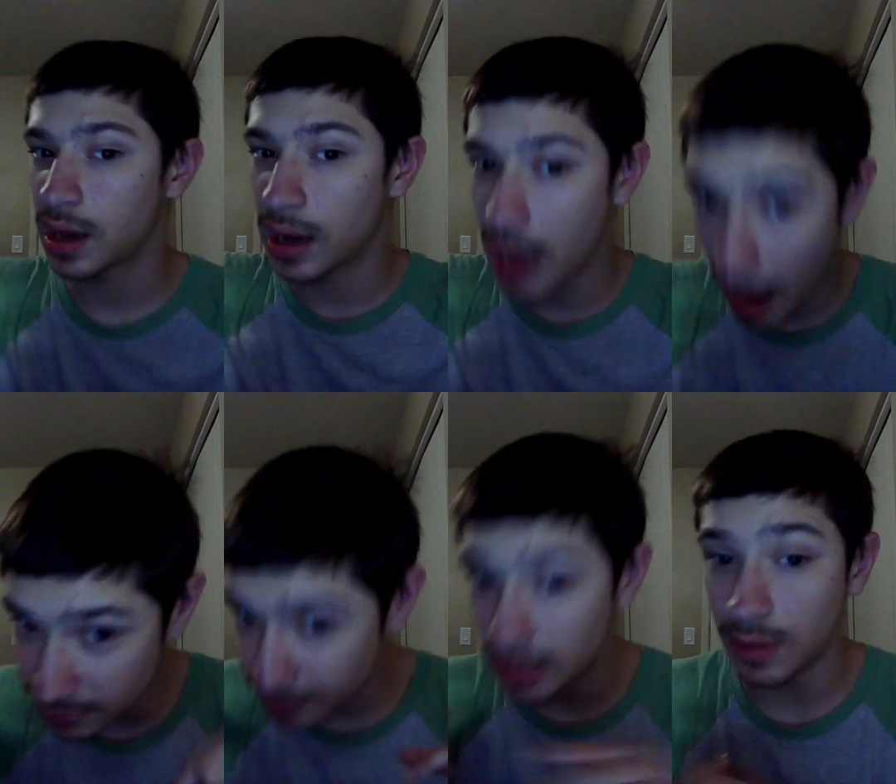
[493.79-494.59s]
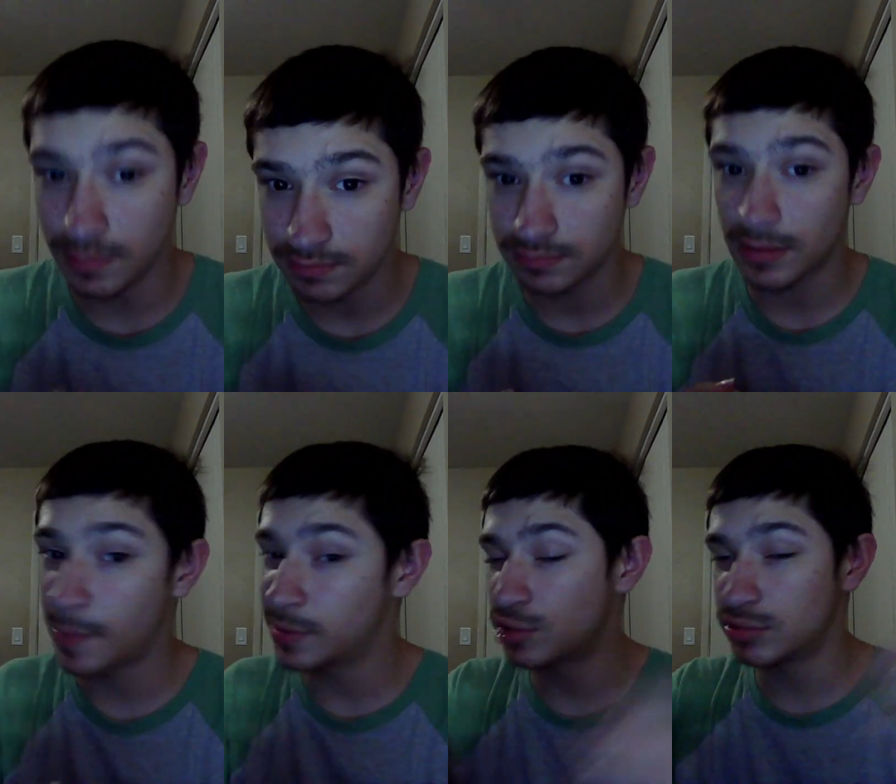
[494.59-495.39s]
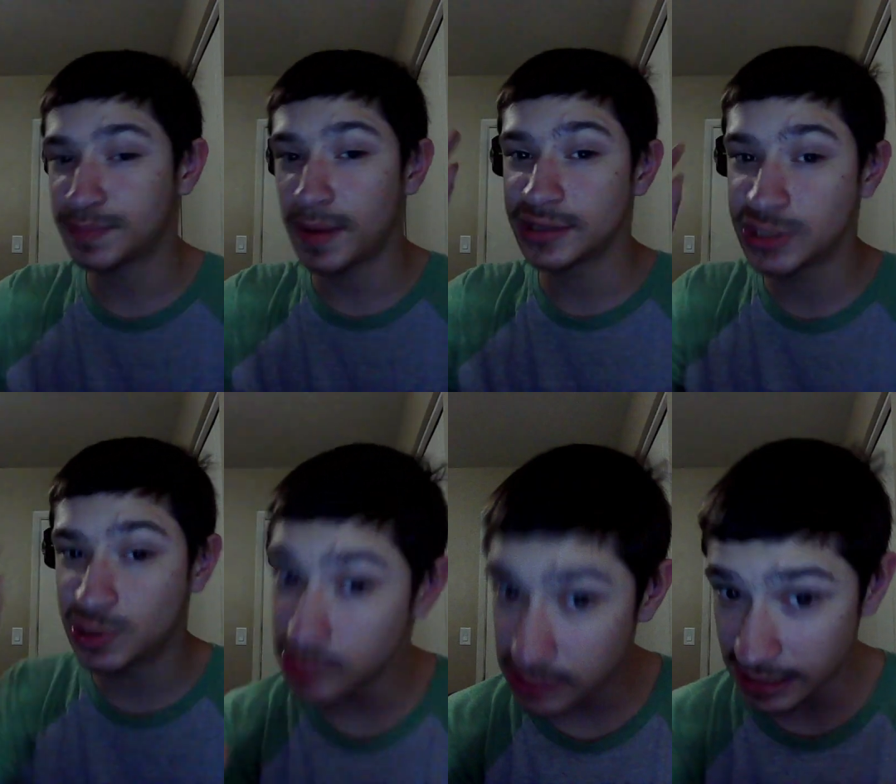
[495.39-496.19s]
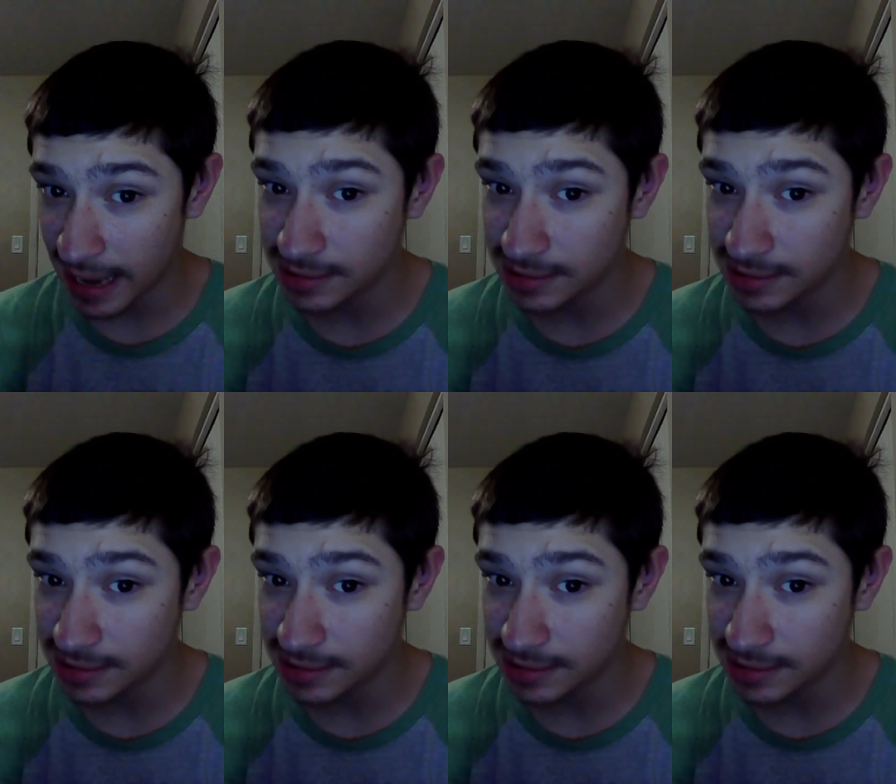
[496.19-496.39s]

Comments below. I'll be sure to respond as soon as I can.